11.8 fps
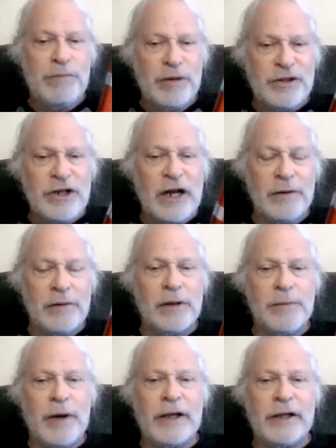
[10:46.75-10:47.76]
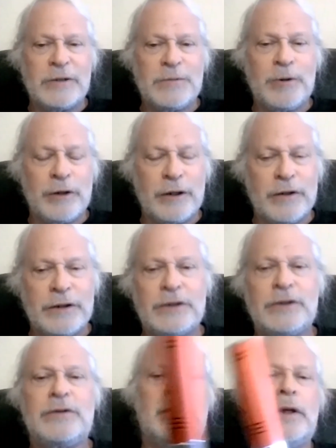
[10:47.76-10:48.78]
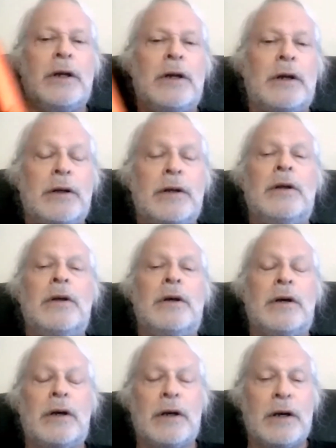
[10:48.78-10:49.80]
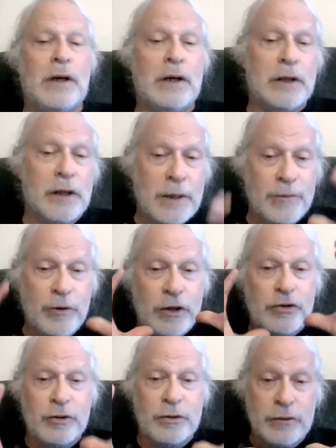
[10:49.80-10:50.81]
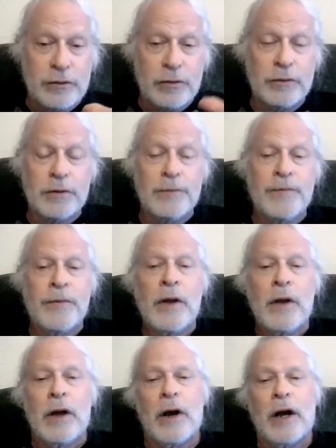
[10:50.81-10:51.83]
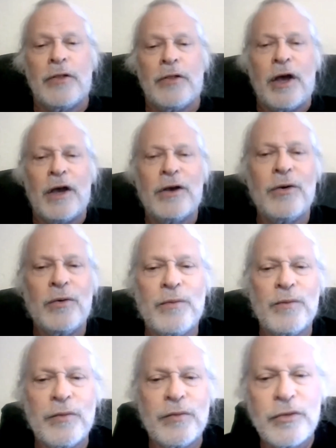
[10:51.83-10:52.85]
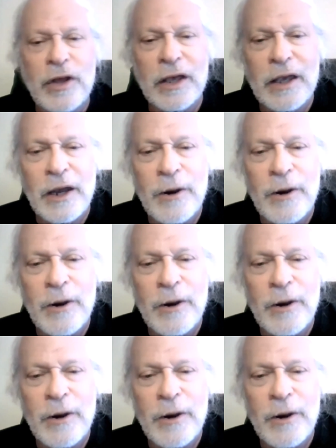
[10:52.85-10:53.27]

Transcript: but generally my experience is you need a collaboration of tools. All righty, thank you. Take